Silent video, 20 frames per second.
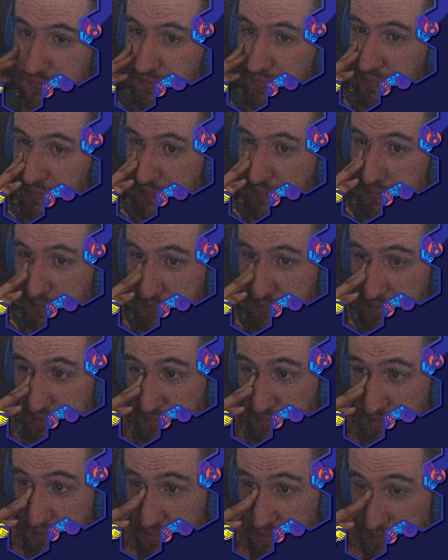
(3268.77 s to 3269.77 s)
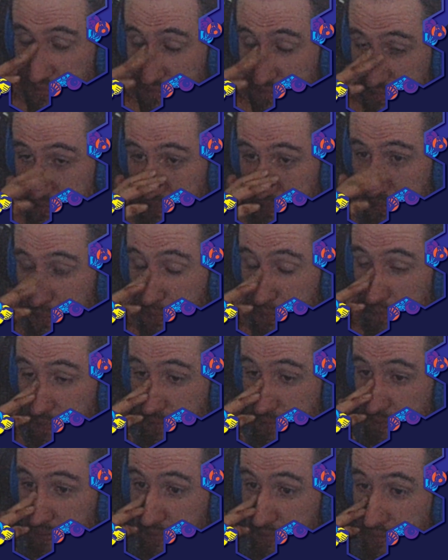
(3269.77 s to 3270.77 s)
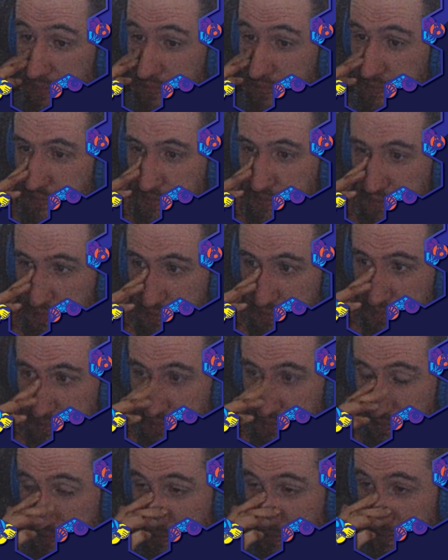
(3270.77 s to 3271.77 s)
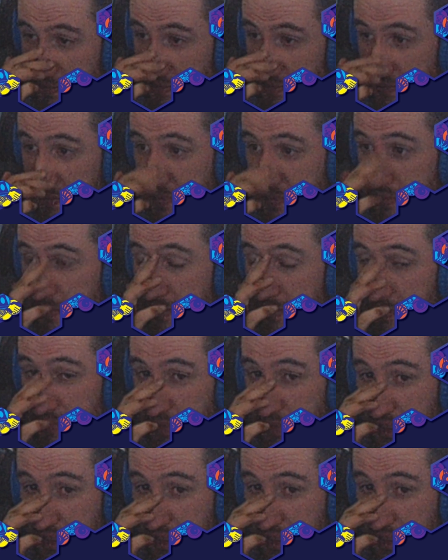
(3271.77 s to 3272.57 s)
Animated cartoon comedy show on YouTube.